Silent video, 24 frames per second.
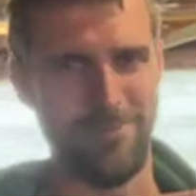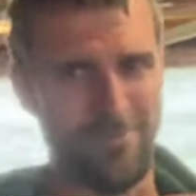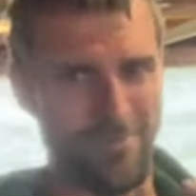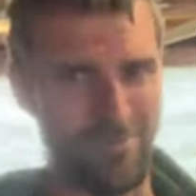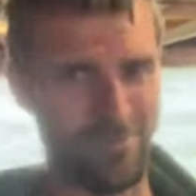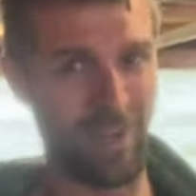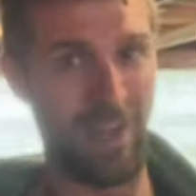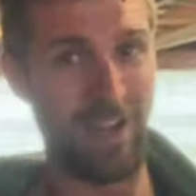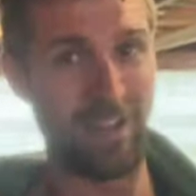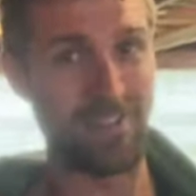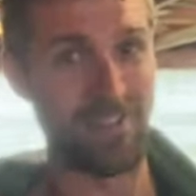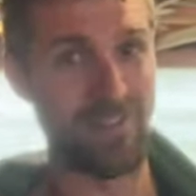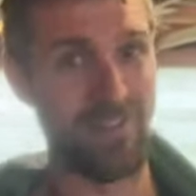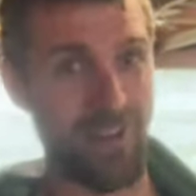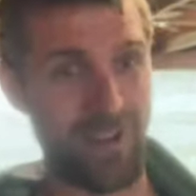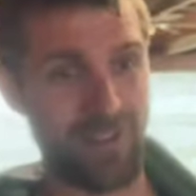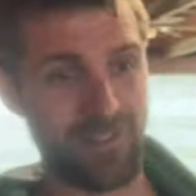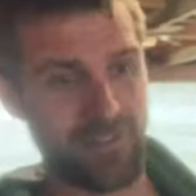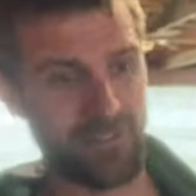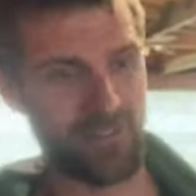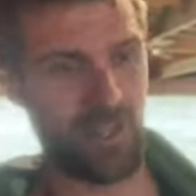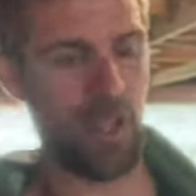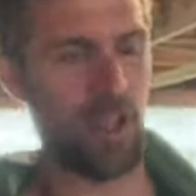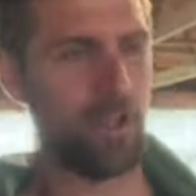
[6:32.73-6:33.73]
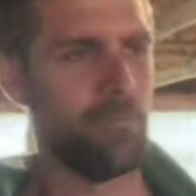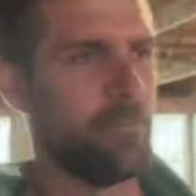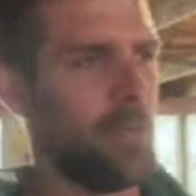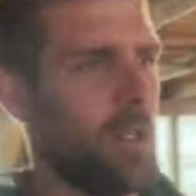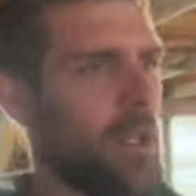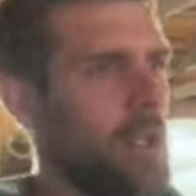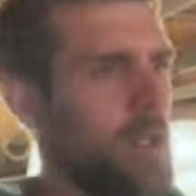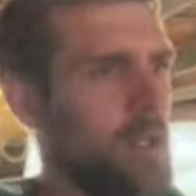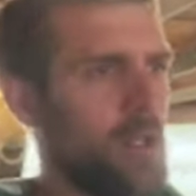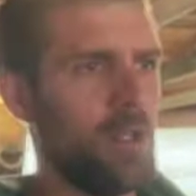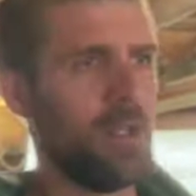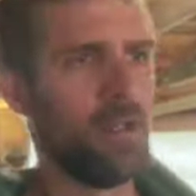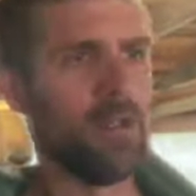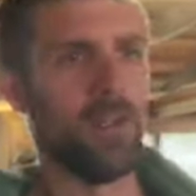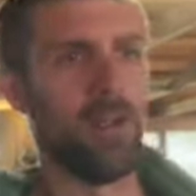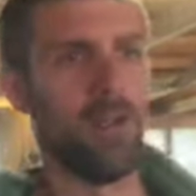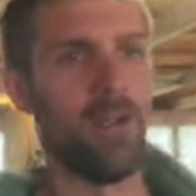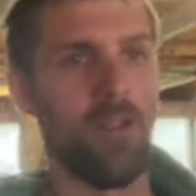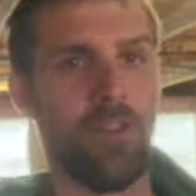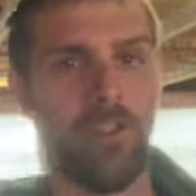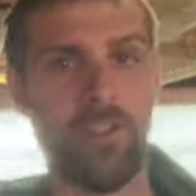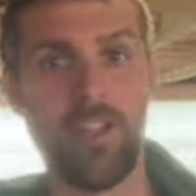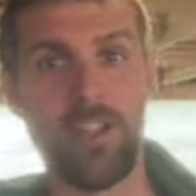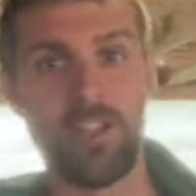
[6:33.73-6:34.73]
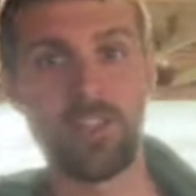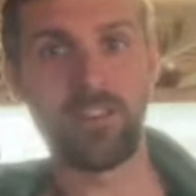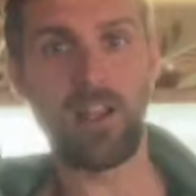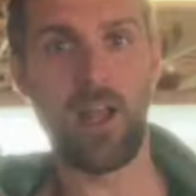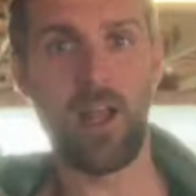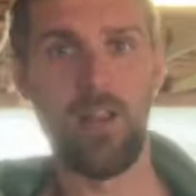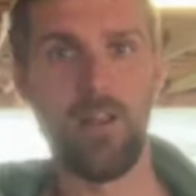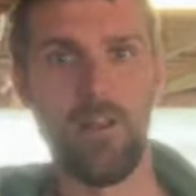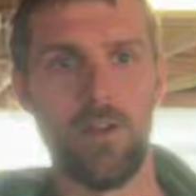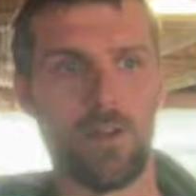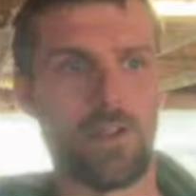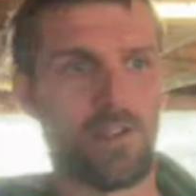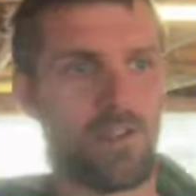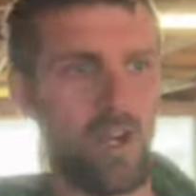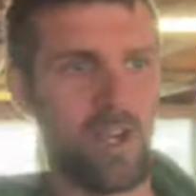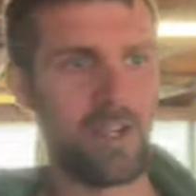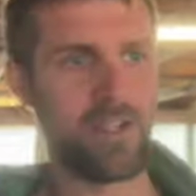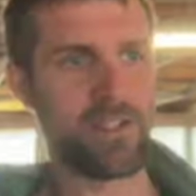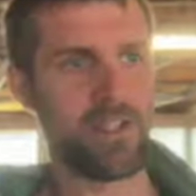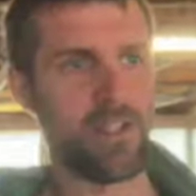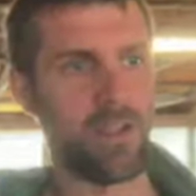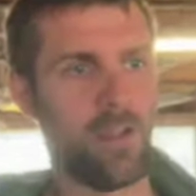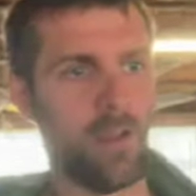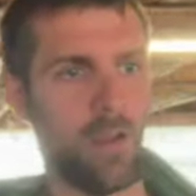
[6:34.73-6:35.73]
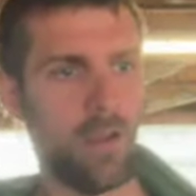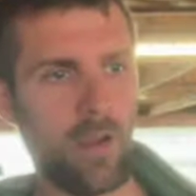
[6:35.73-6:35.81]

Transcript: Not the next day. Things got a little crazy.